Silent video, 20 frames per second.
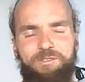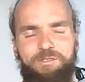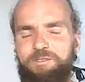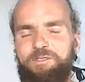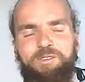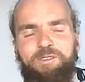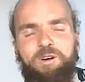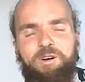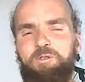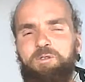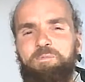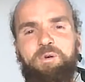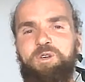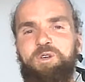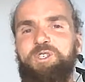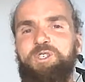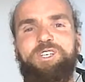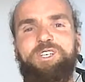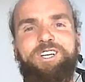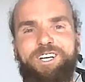don't
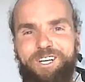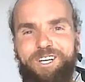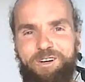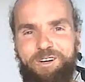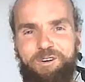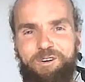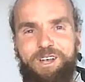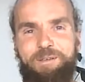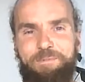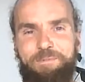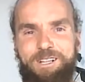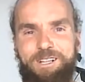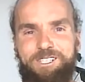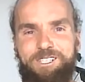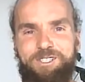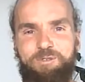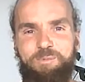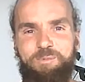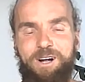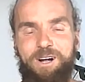push your limits
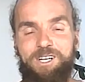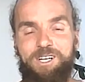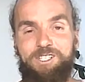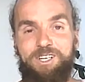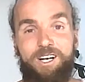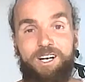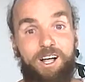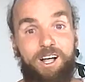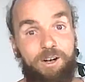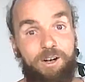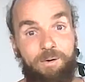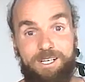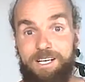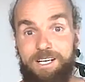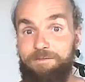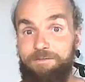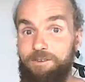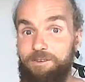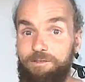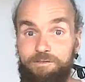too much. And otherwise,
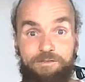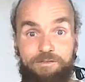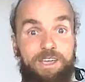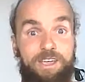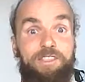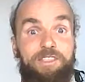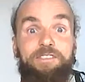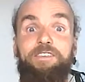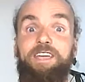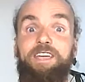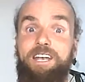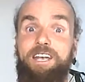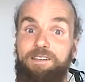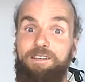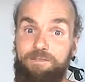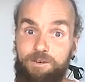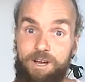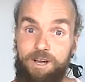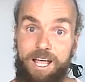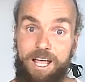if you're fit and if
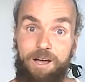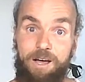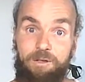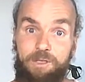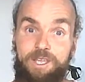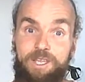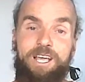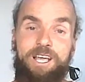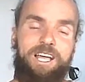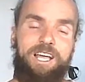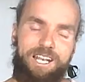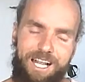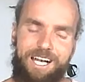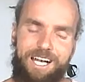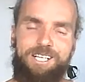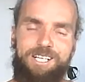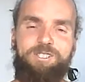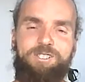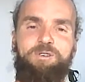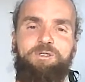you're healthy, then
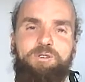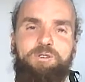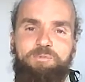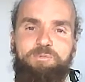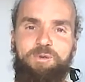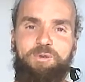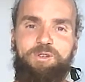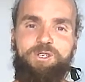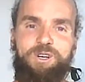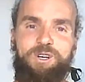it's good to push your